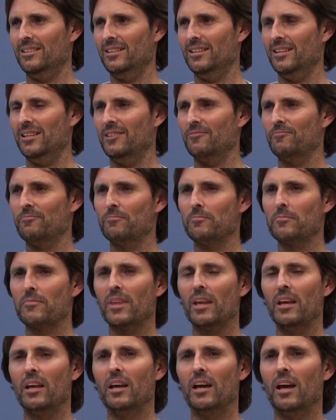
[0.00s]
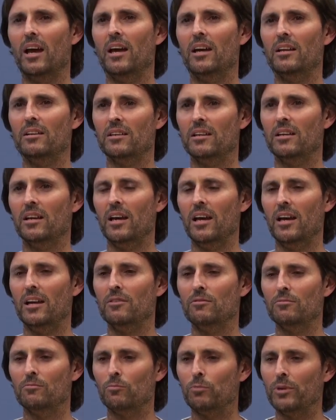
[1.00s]
Yeah.
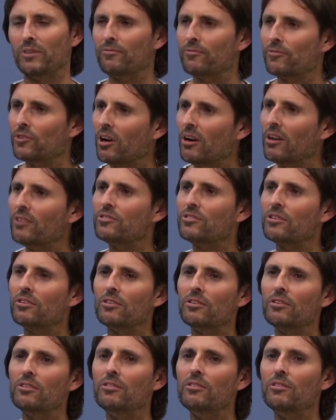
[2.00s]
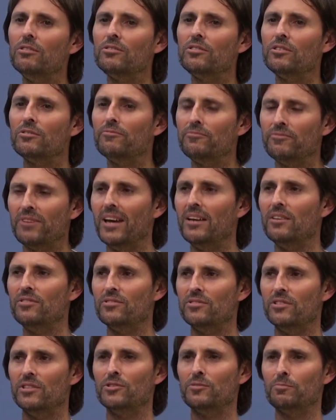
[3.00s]
And we've got to learn to
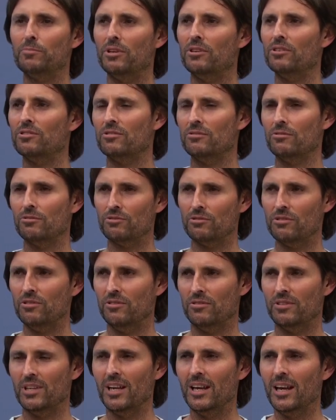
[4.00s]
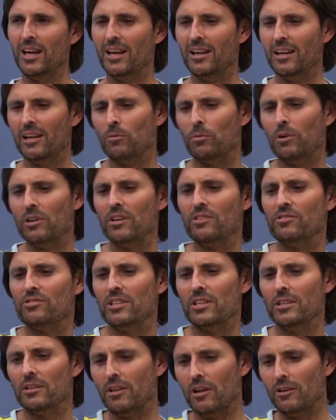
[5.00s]
face this personal truth. Now, what I
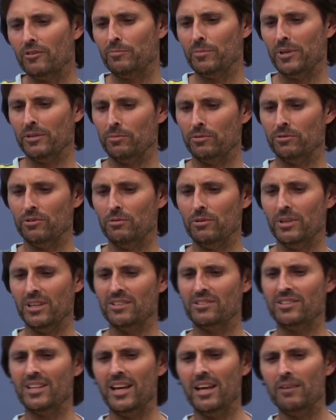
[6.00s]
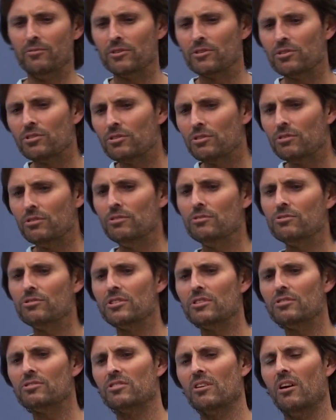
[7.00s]
see a lot of people doing is they have a
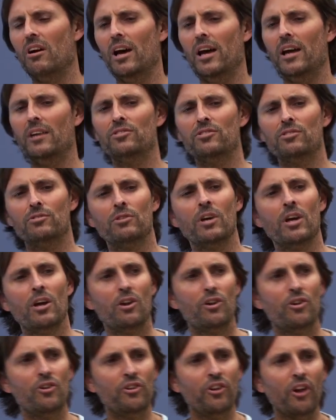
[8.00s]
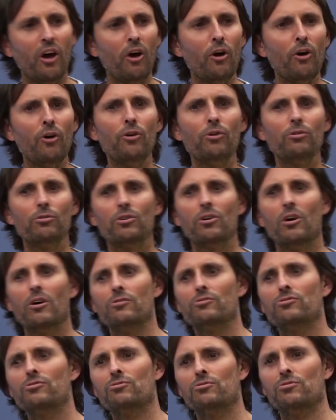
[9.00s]
huge desire to know
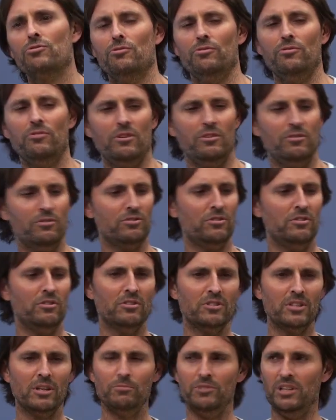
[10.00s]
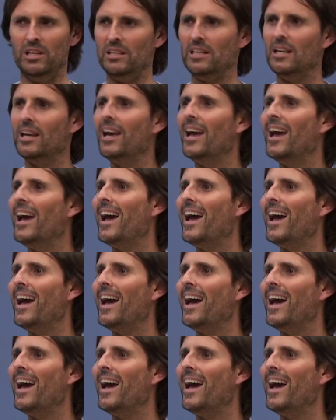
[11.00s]
God's truth on a certain subject.